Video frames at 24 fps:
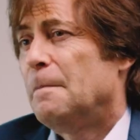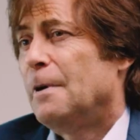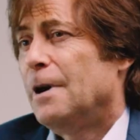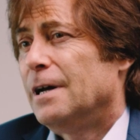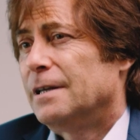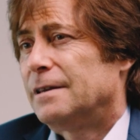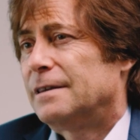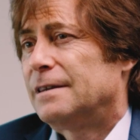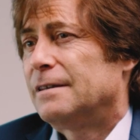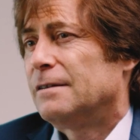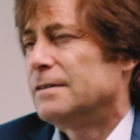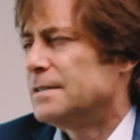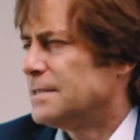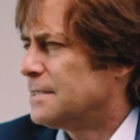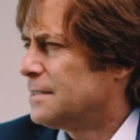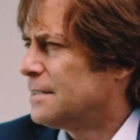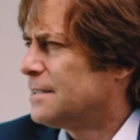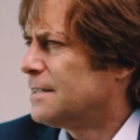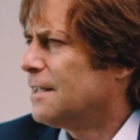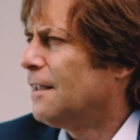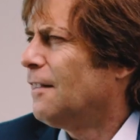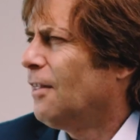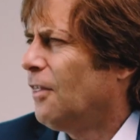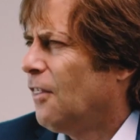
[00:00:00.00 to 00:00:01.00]
But there's
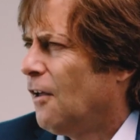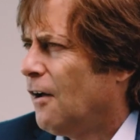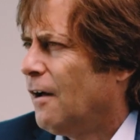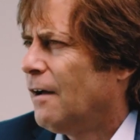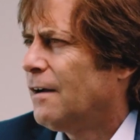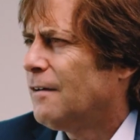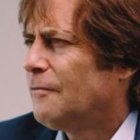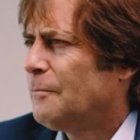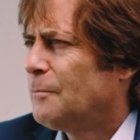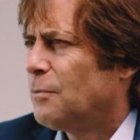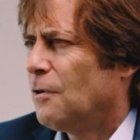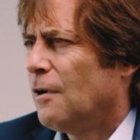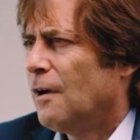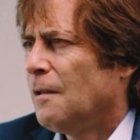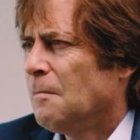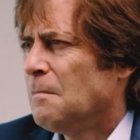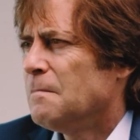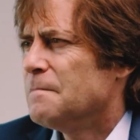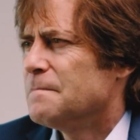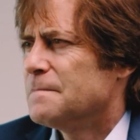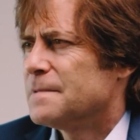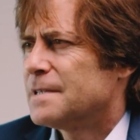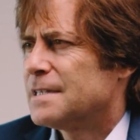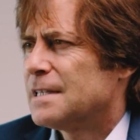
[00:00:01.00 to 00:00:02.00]
still a lot of
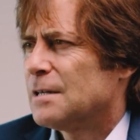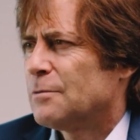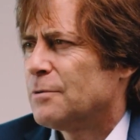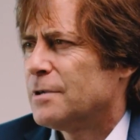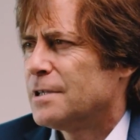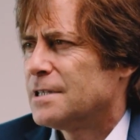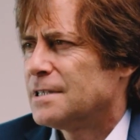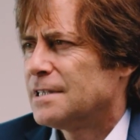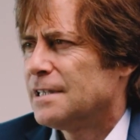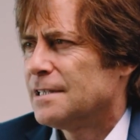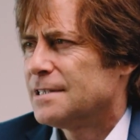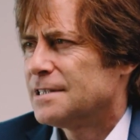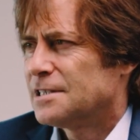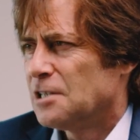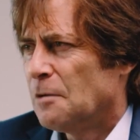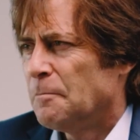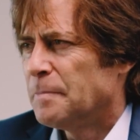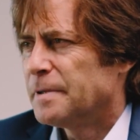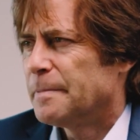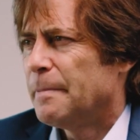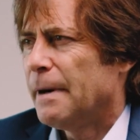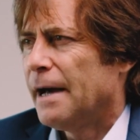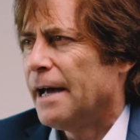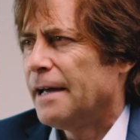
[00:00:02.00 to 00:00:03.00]
problems that we're still
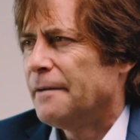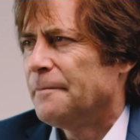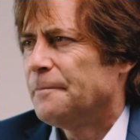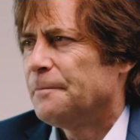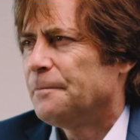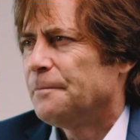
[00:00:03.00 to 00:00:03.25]
stumped by.